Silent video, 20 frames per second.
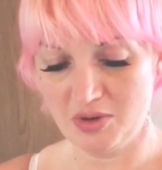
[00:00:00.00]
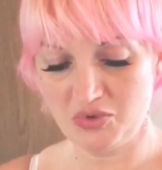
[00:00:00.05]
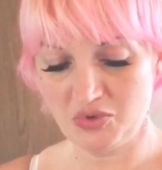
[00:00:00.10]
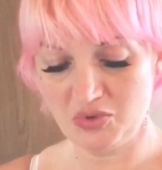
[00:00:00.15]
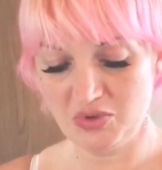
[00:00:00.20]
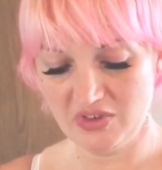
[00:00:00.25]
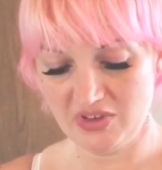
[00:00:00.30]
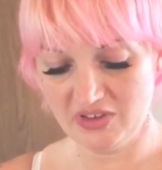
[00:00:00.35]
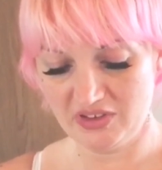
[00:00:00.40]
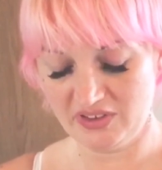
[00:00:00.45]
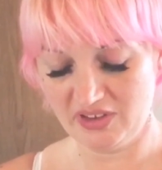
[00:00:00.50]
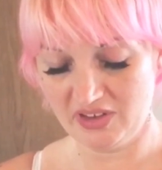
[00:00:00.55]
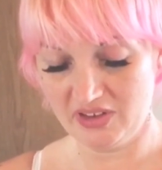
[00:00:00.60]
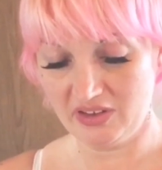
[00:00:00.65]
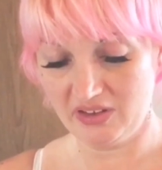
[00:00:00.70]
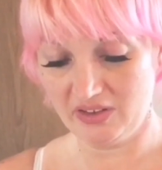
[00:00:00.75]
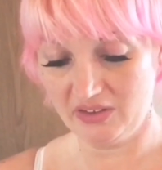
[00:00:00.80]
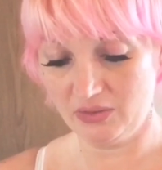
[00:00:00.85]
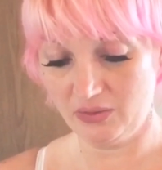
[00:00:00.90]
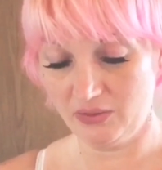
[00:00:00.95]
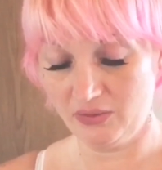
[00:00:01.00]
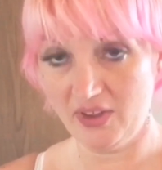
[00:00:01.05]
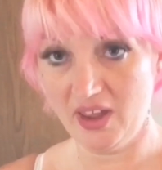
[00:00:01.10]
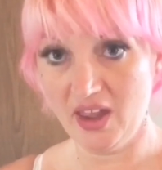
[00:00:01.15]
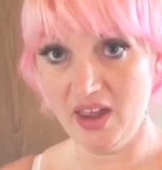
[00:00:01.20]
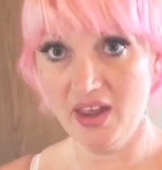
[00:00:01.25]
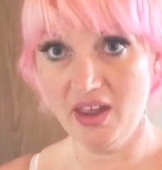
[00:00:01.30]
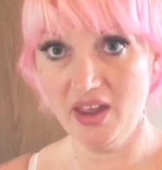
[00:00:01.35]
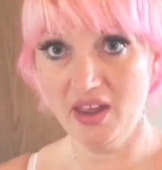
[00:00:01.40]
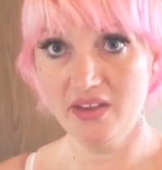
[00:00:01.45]
I'm doing this as
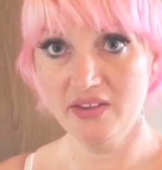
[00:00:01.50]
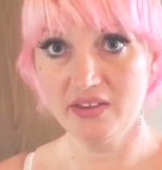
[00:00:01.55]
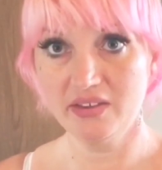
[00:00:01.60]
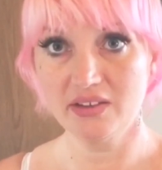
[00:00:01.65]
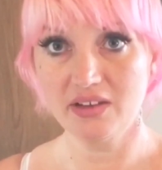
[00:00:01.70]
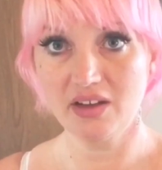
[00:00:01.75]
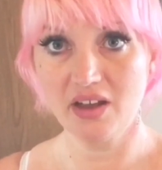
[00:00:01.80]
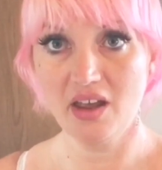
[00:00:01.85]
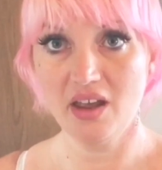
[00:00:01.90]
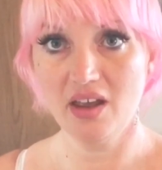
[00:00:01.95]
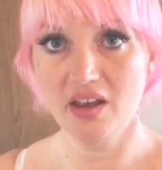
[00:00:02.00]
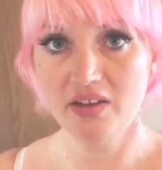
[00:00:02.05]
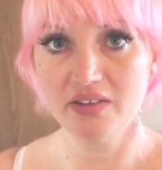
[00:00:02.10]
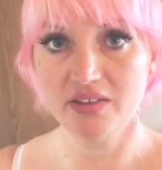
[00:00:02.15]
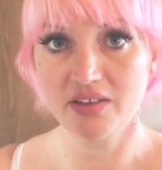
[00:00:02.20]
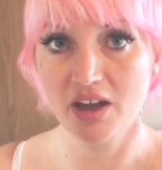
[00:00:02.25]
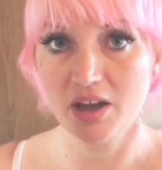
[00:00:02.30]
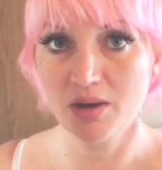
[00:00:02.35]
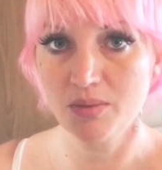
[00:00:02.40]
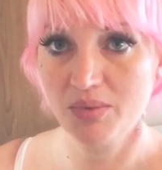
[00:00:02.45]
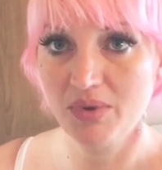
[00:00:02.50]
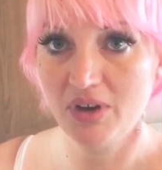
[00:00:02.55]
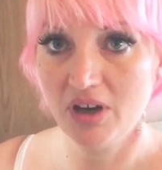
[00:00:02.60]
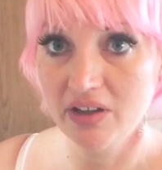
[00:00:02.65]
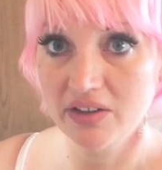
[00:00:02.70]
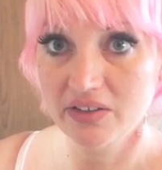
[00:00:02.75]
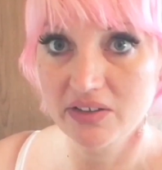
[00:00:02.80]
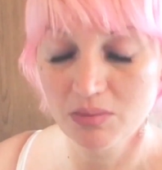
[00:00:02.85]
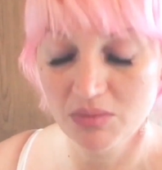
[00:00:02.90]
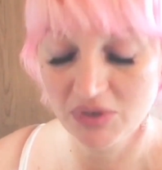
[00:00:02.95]
fast as I
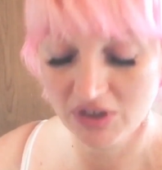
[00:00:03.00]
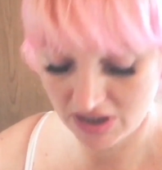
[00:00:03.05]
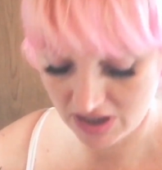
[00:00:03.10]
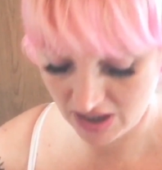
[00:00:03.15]
possibly